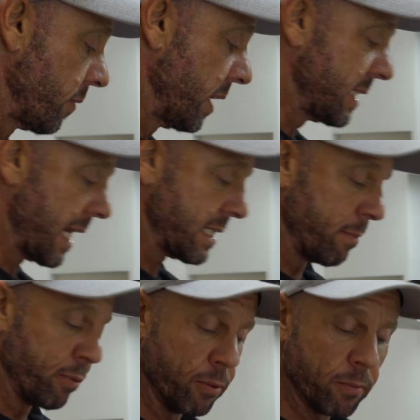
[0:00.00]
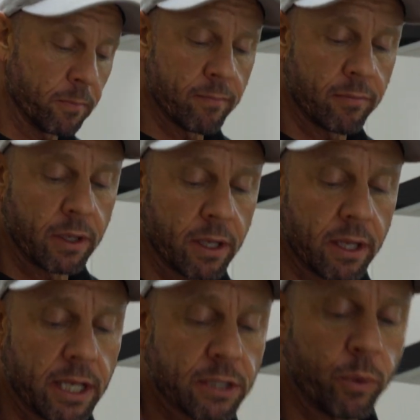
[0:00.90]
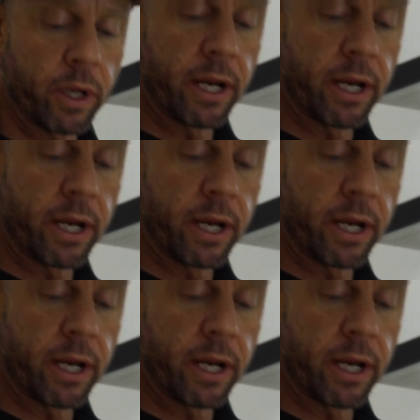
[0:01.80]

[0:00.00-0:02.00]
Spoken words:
it's that simple. That's what we're going to